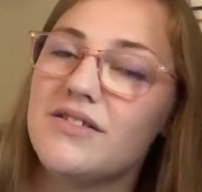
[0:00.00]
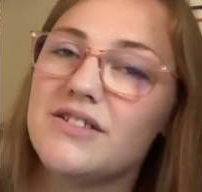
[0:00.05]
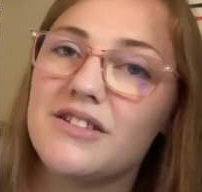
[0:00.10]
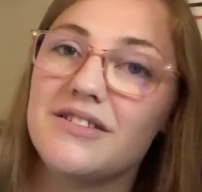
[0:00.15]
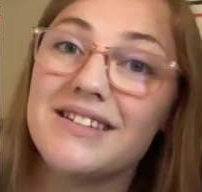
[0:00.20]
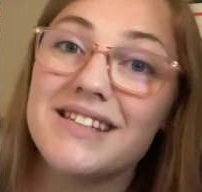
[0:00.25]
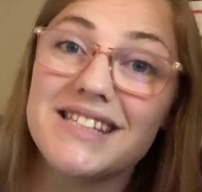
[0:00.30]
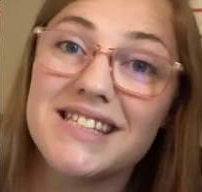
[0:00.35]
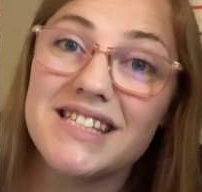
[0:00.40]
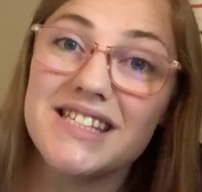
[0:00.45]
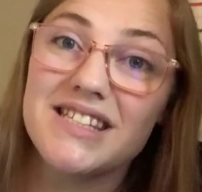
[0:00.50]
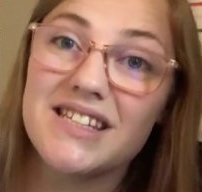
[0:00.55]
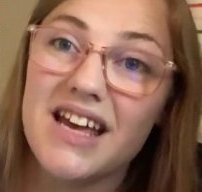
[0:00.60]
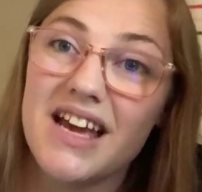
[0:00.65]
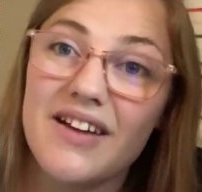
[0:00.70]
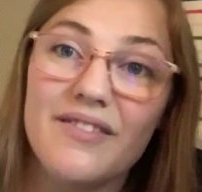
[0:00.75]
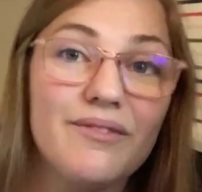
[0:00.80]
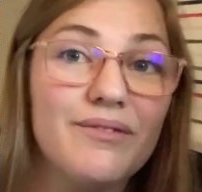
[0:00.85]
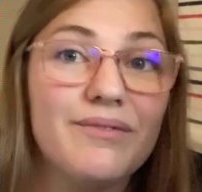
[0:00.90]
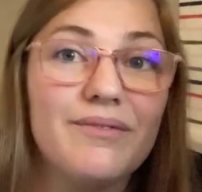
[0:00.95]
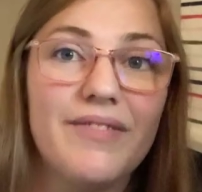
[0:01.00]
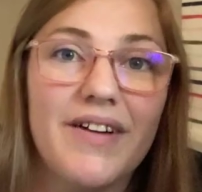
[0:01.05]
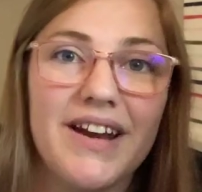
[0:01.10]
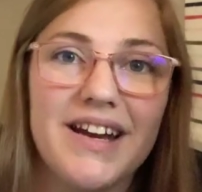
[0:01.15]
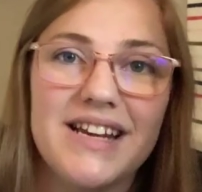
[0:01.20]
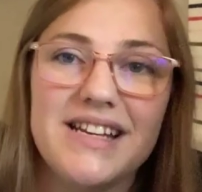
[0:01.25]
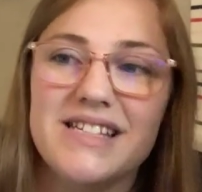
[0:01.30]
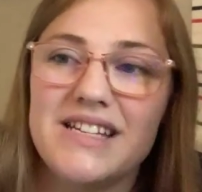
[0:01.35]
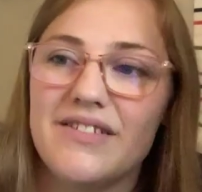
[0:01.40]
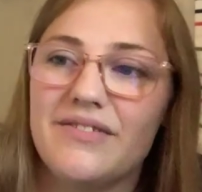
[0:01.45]
so this is like fun
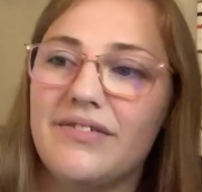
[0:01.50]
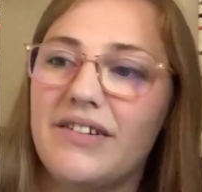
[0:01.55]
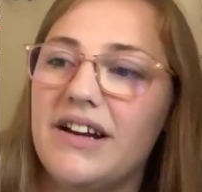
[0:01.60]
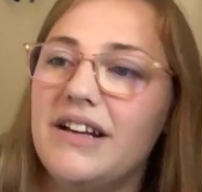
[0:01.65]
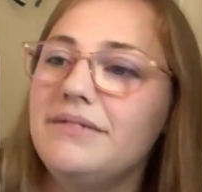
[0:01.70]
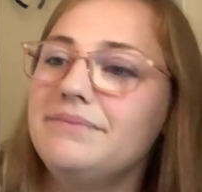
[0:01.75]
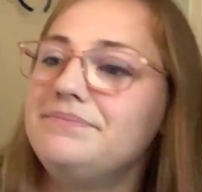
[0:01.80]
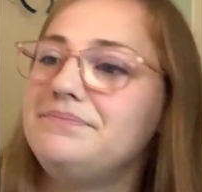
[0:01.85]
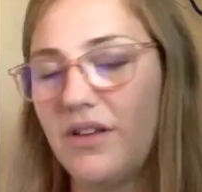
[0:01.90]
and different.